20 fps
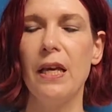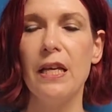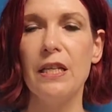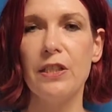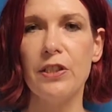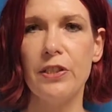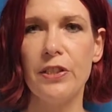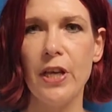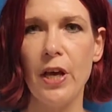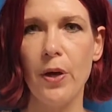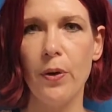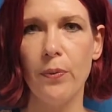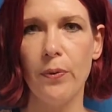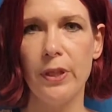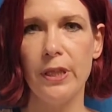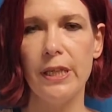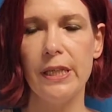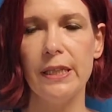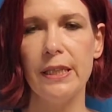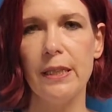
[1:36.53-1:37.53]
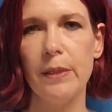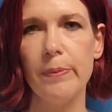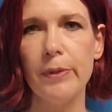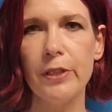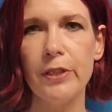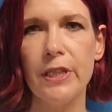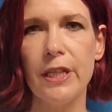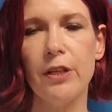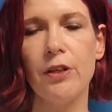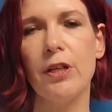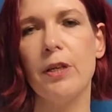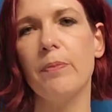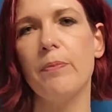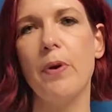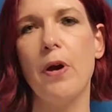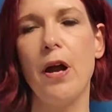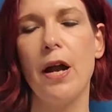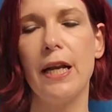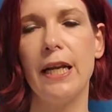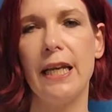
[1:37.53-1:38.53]
So, the Libertarian
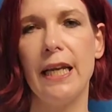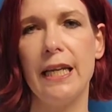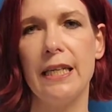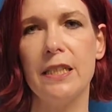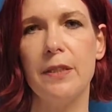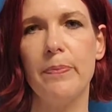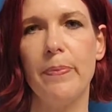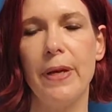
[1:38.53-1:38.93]
Party has